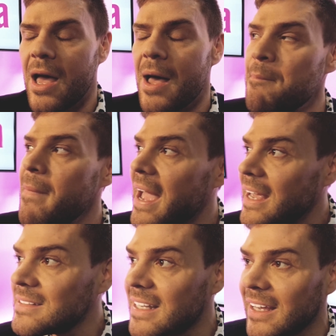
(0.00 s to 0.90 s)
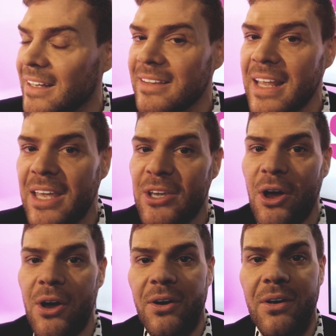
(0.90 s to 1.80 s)
Amazing. There you
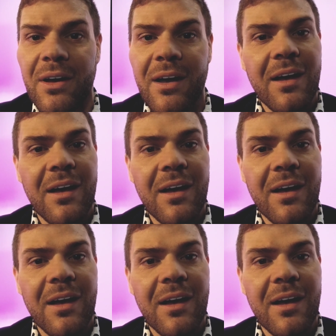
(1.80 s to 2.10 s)
go.